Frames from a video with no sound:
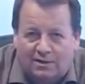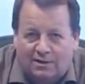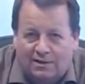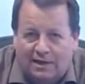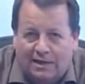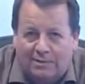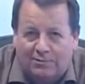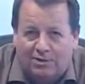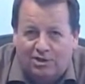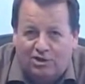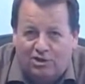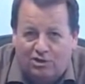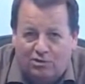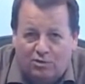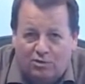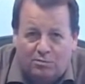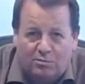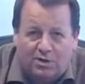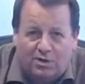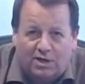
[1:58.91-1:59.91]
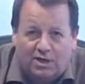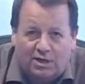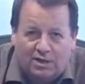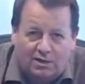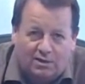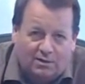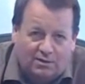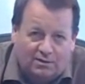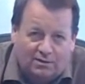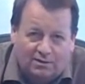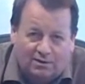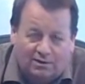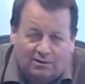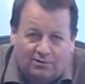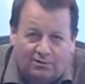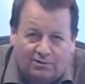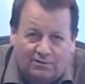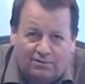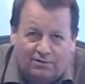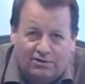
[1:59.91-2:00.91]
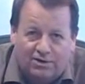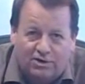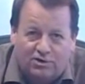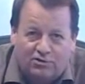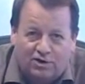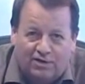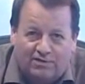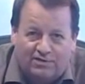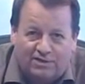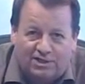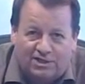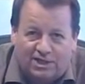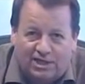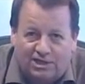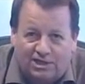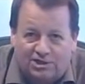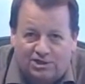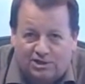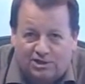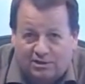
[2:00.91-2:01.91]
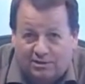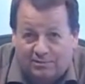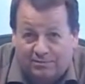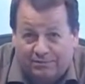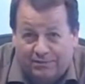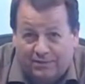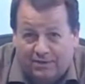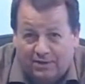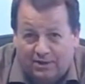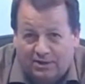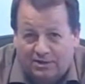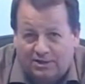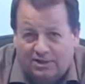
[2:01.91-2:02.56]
namely you and me, are in the very gravest danger, a